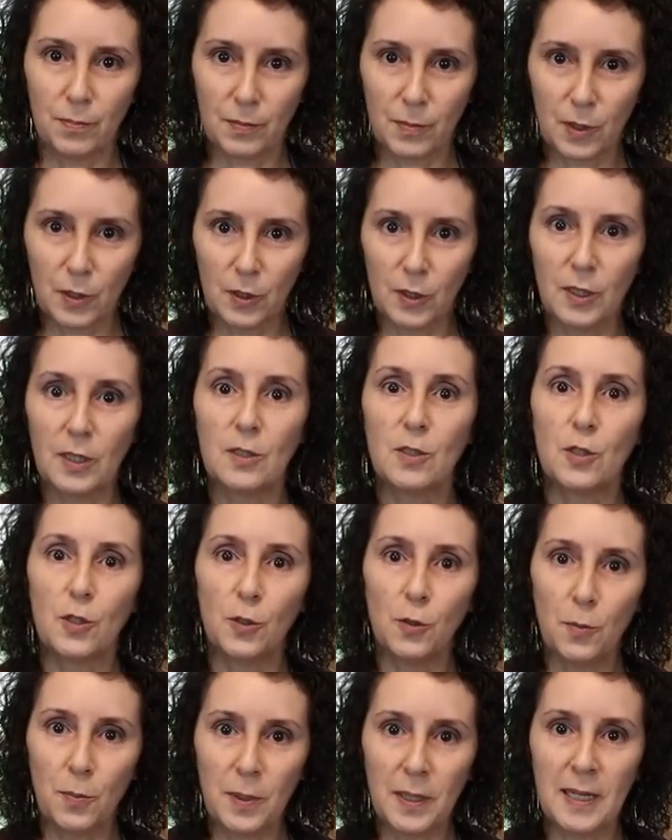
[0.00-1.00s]
cook
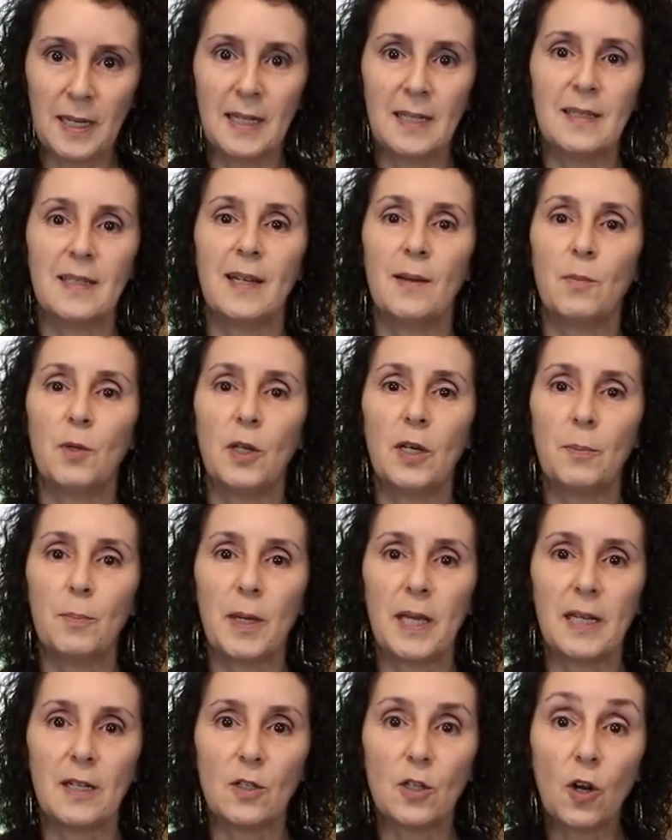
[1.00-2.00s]
soup beans and I'm going to
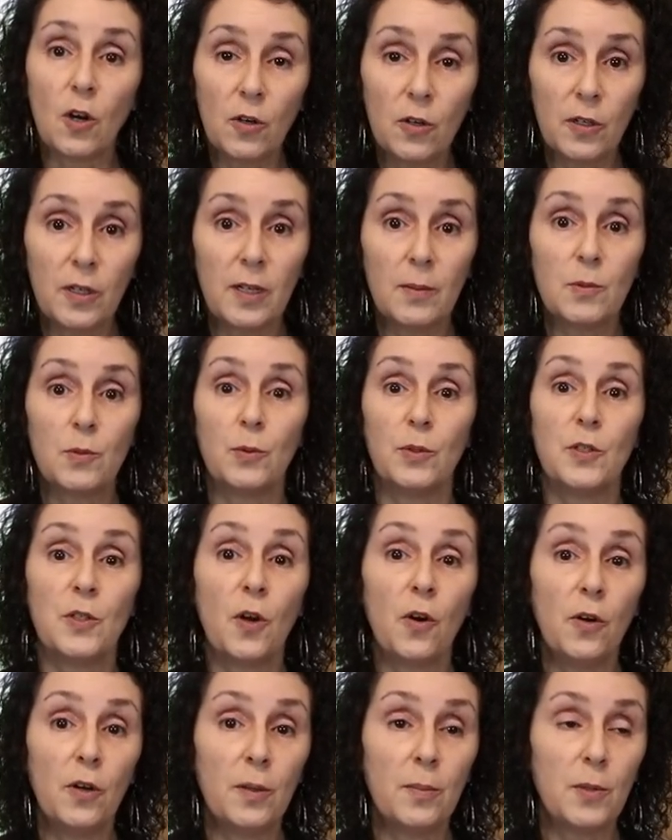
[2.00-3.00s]
make turnips with
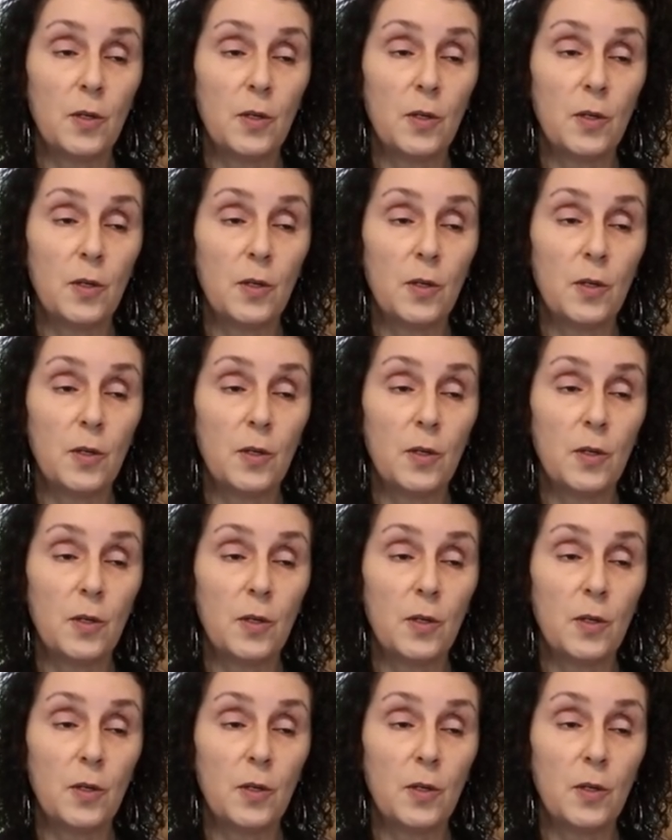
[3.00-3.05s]
turnip